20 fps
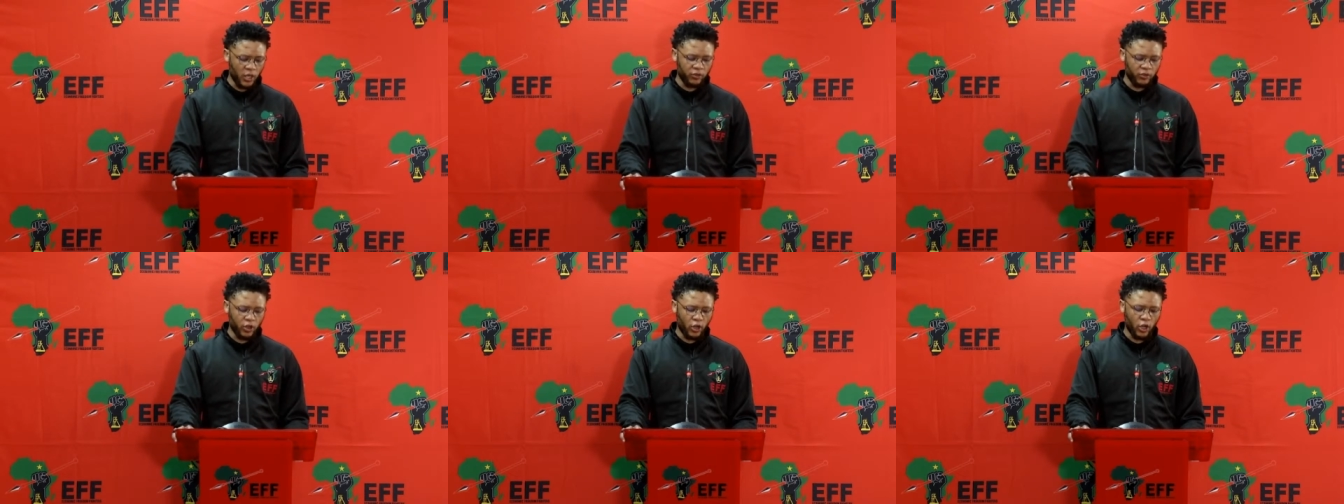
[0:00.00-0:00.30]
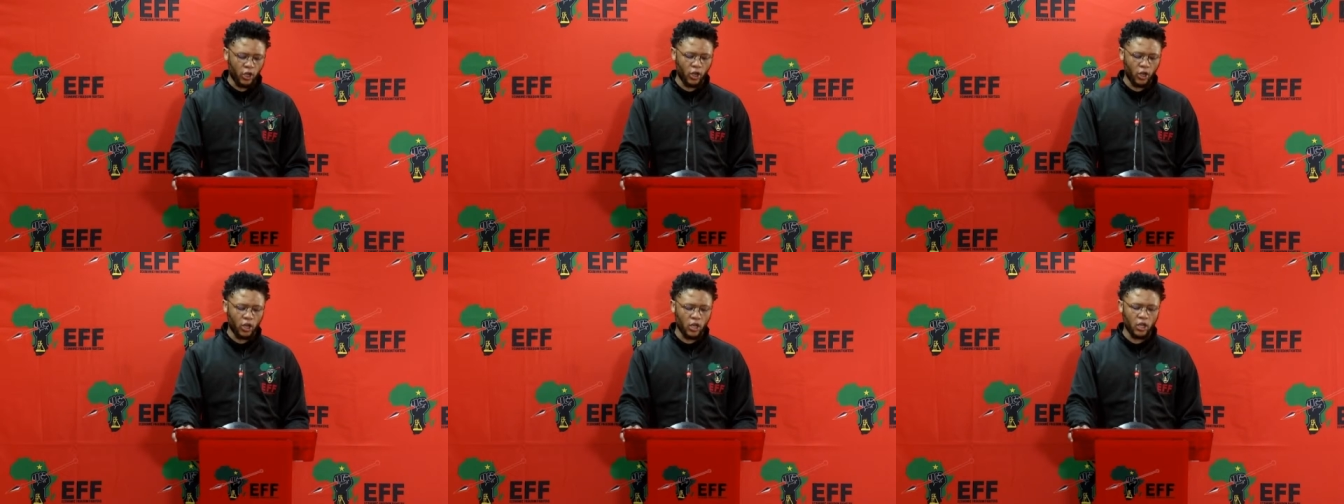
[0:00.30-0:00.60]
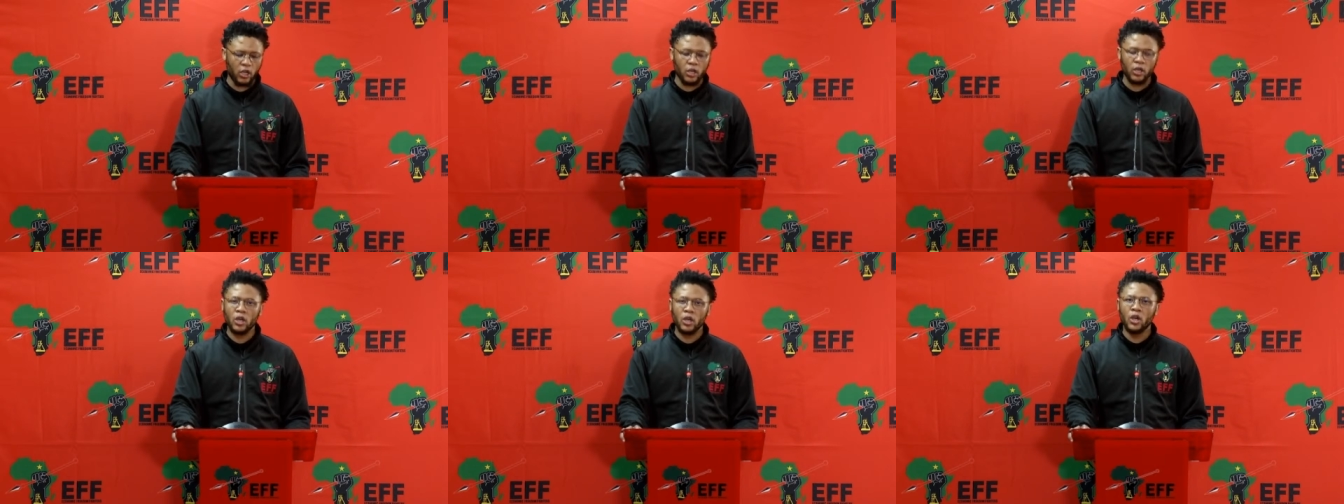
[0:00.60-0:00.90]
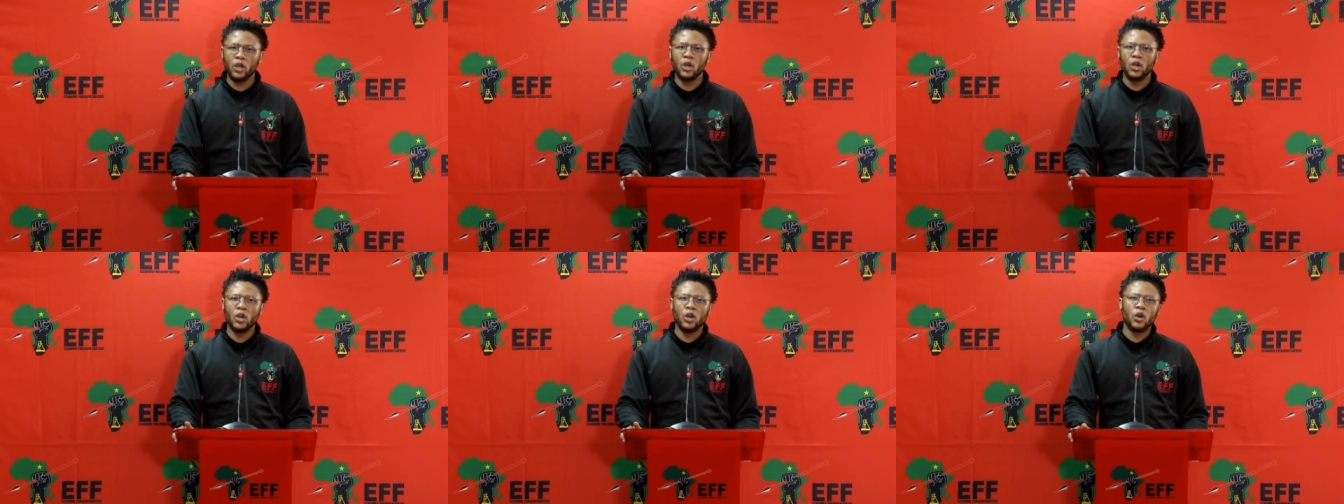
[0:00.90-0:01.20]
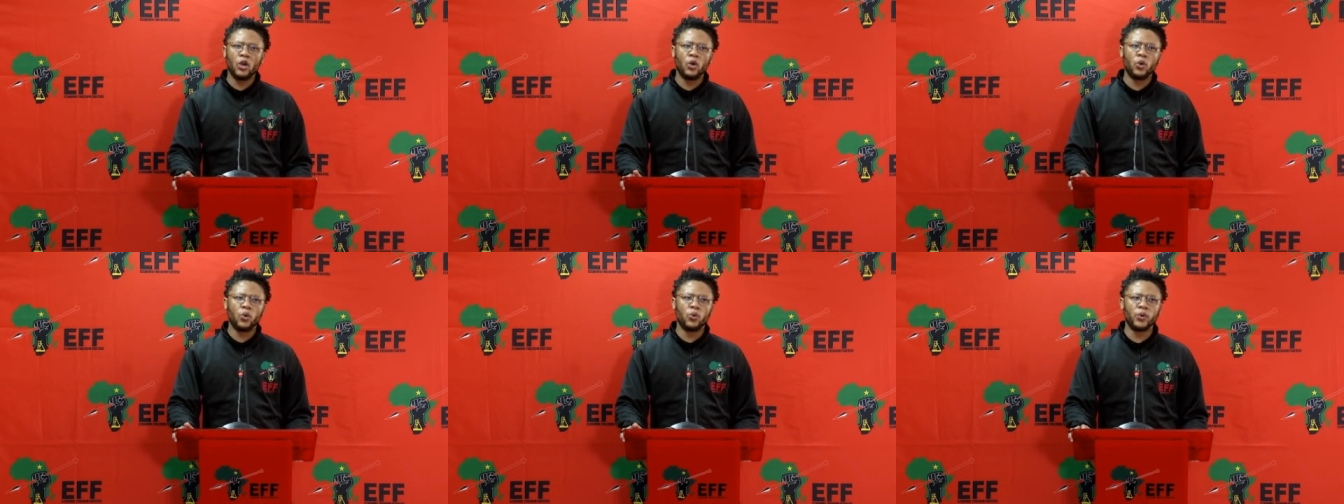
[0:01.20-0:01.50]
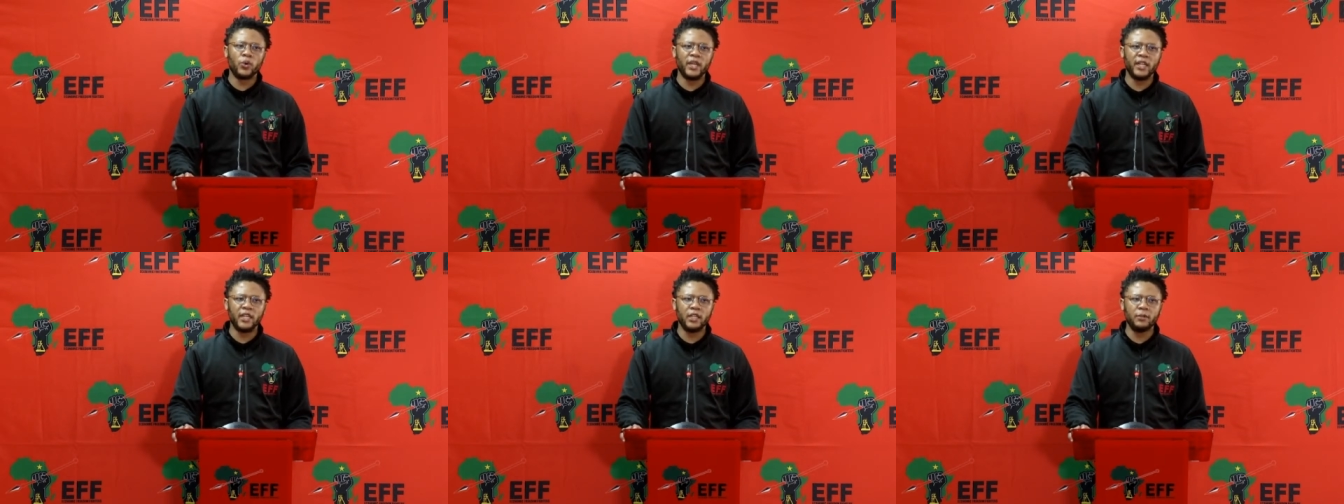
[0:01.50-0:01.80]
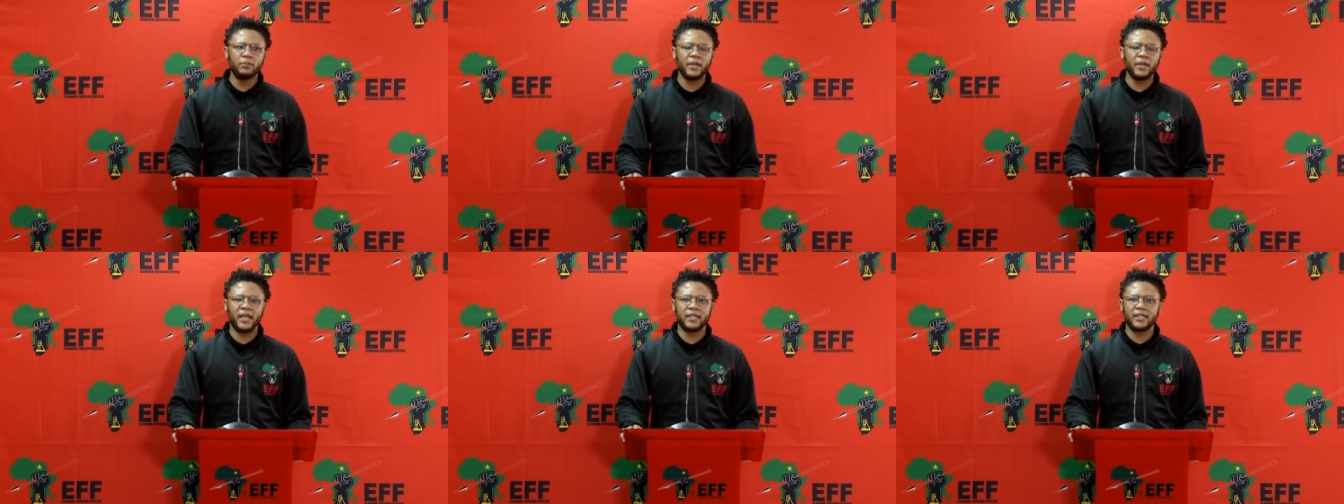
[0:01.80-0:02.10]
o'clock will be
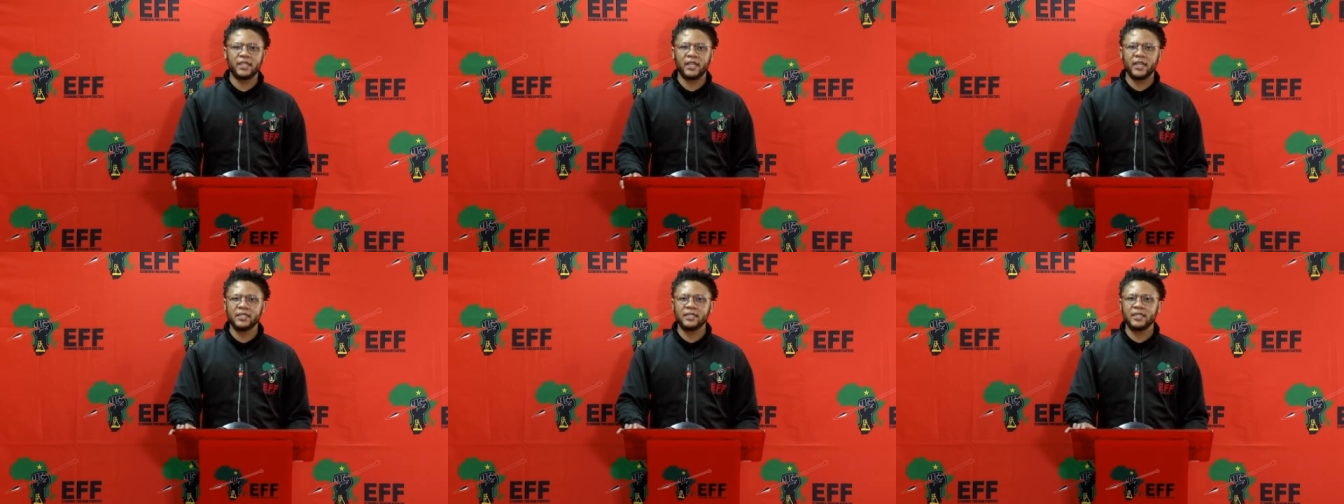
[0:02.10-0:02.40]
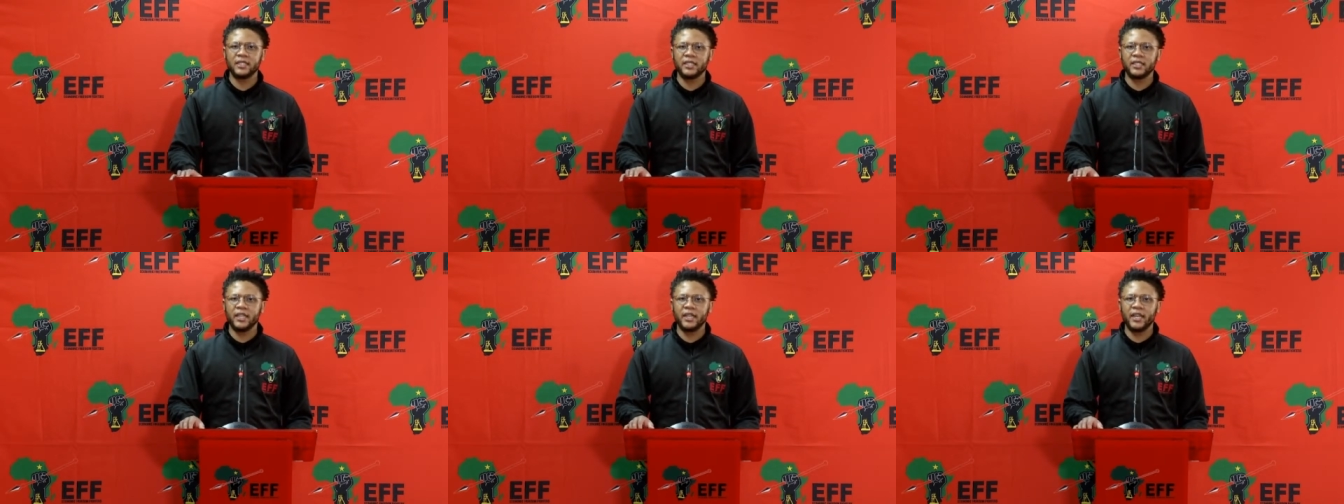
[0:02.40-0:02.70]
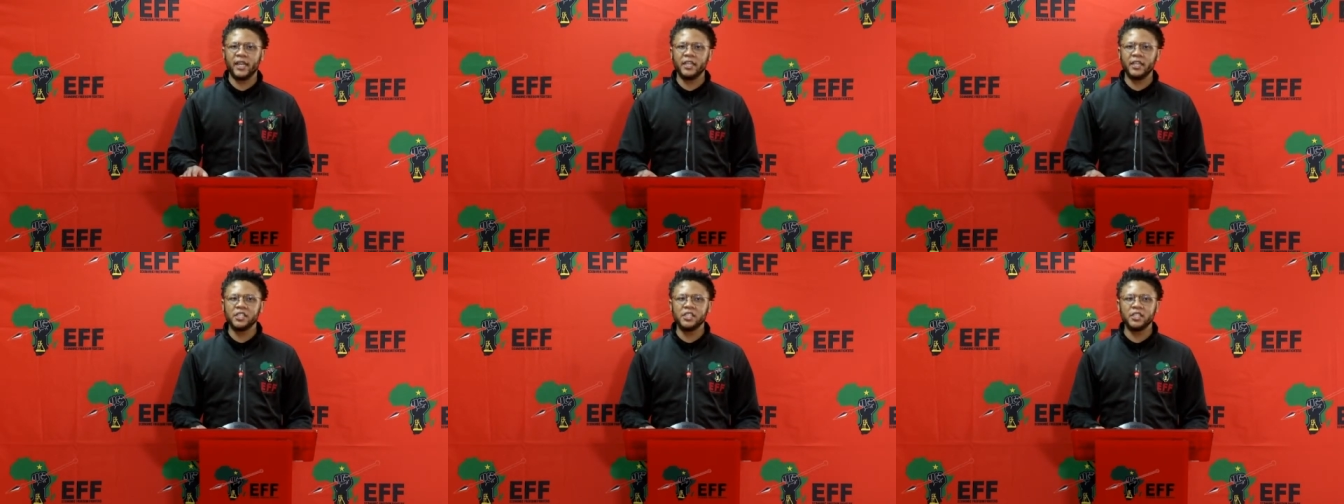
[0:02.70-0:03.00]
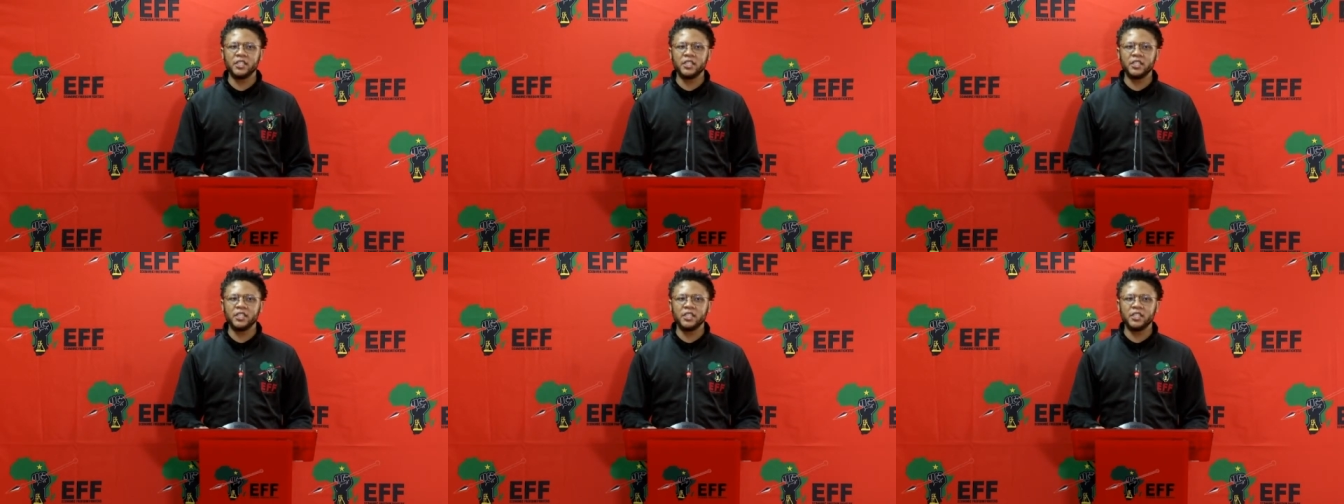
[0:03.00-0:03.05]
addressing the nation